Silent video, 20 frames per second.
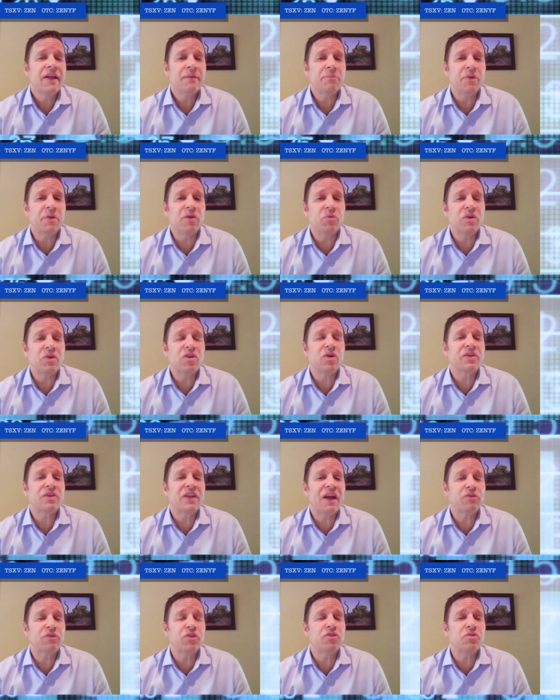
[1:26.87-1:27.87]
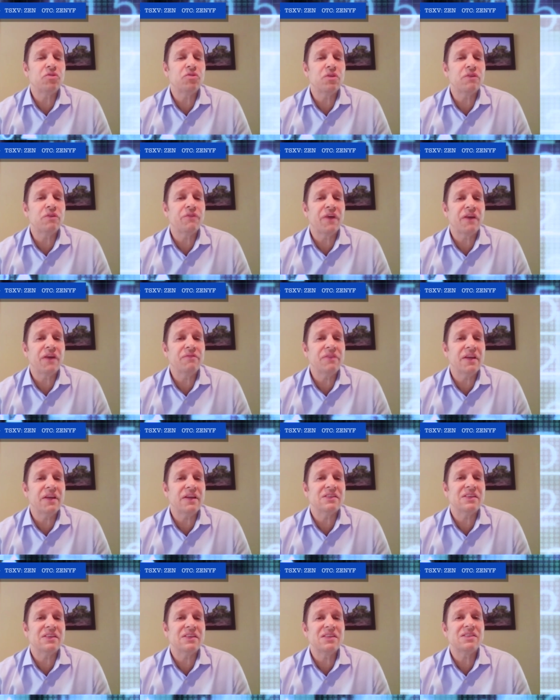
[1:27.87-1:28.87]
But we know that after thirty-five
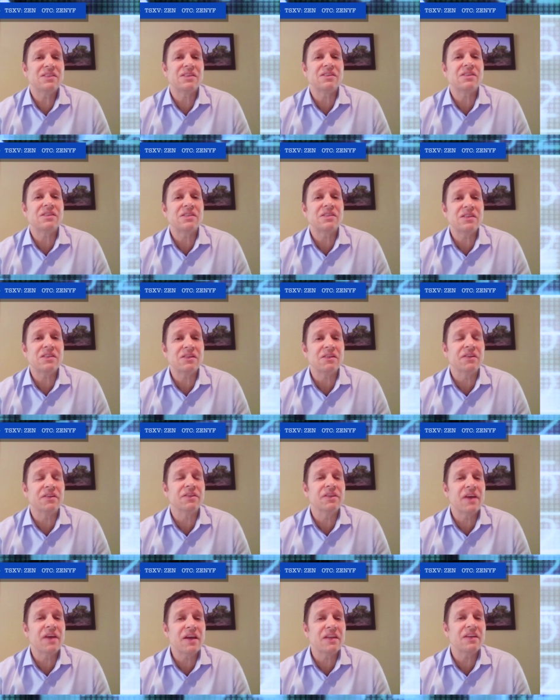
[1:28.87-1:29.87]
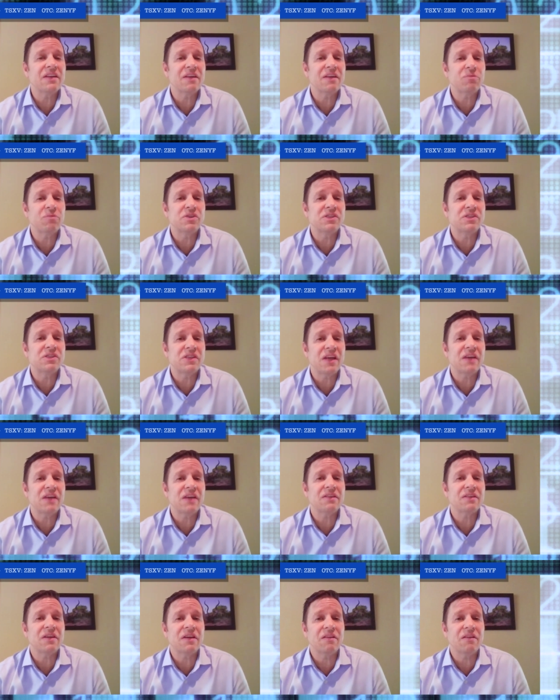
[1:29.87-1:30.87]
days, this is still ninety-nine
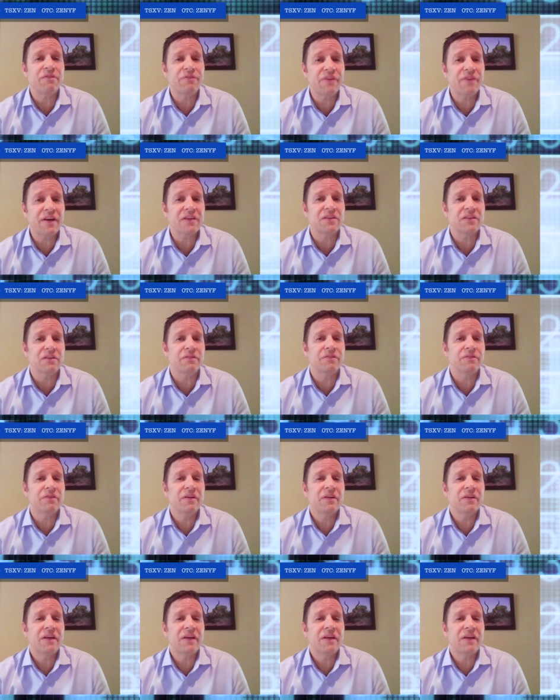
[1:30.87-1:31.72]
percent effective